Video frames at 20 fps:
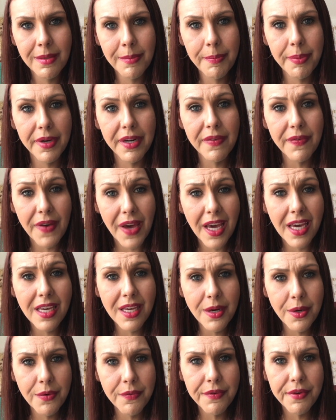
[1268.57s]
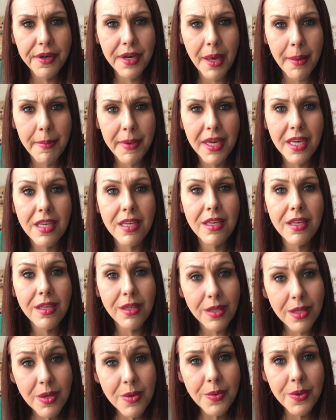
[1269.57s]
But if I can overcome it,
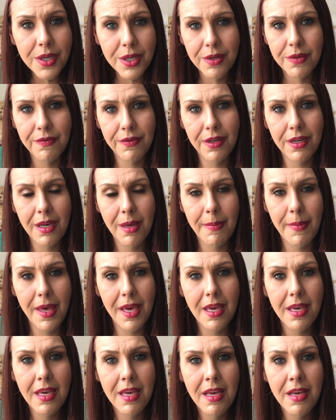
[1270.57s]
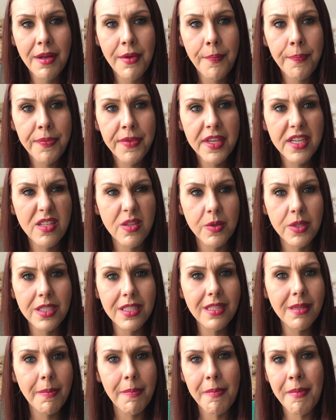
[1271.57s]
you can overcome it. So it
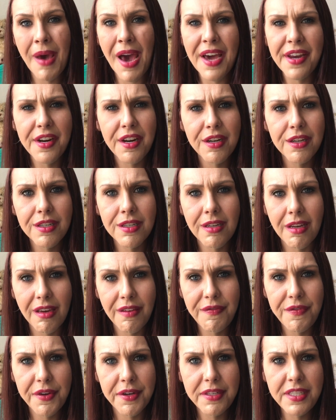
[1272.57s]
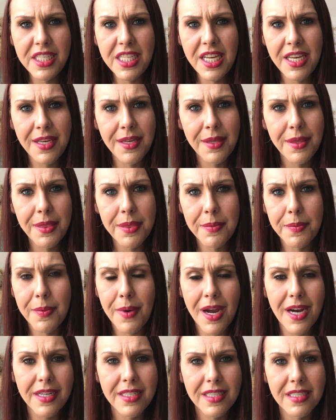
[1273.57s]
doesn't matter if your teeth
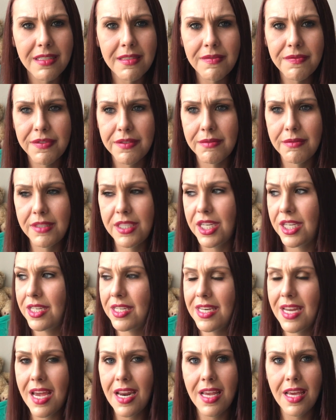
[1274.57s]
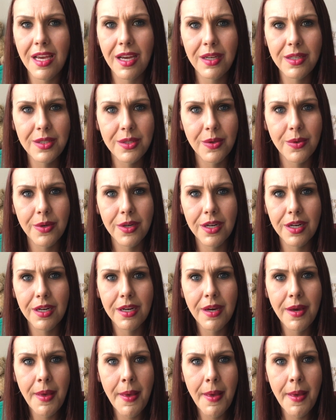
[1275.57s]
rotted from genetics or,